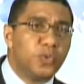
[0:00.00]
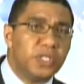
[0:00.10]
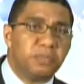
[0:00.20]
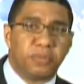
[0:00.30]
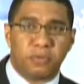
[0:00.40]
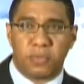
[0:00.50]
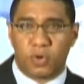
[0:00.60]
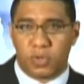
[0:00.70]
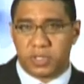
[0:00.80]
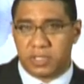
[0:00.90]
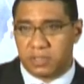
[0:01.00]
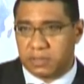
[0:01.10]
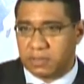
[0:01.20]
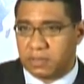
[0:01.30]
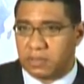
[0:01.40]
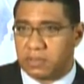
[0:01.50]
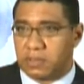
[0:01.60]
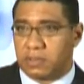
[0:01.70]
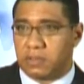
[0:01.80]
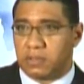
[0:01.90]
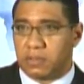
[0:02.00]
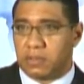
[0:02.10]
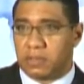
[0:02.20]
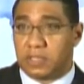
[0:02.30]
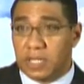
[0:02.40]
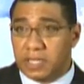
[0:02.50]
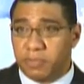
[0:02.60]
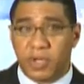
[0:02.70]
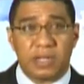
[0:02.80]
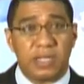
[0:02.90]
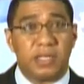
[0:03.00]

promote deliberately